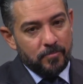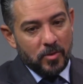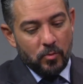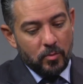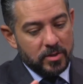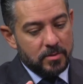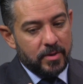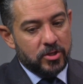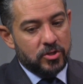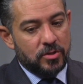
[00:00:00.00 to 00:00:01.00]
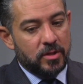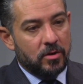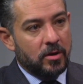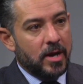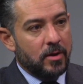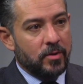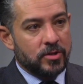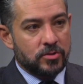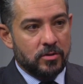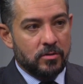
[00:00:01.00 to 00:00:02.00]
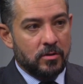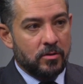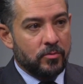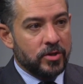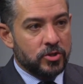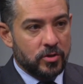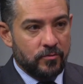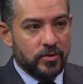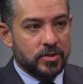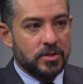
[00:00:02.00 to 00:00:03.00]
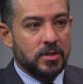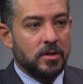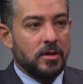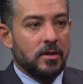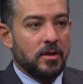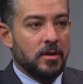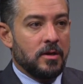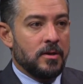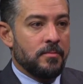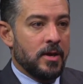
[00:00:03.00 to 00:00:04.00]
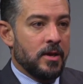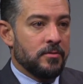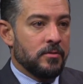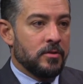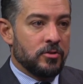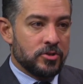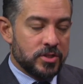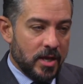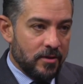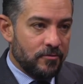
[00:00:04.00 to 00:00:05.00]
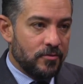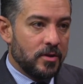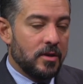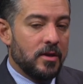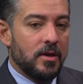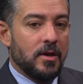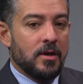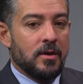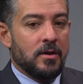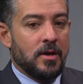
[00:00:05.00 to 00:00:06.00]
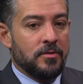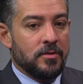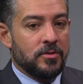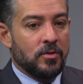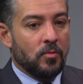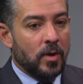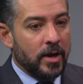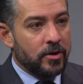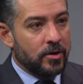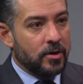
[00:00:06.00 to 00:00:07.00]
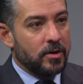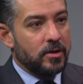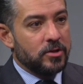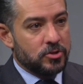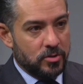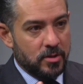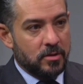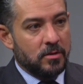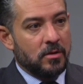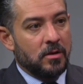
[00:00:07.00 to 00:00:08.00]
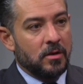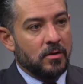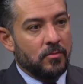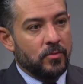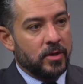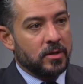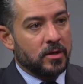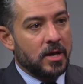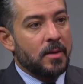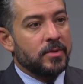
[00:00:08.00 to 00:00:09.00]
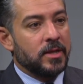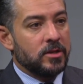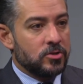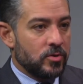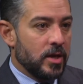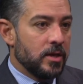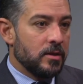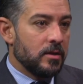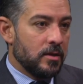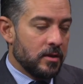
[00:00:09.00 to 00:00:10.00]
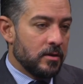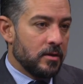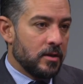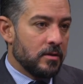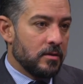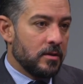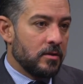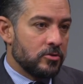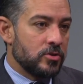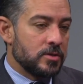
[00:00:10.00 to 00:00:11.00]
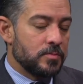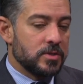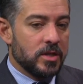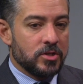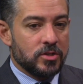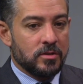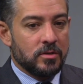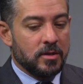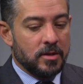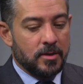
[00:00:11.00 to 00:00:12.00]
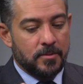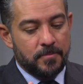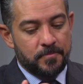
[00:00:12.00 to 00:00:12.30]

we want to make sure that our highways are, are resurfaced um, and that they're safe uh, and that they're wider so that uh, we can accommodate trade and, and, and our transportation um,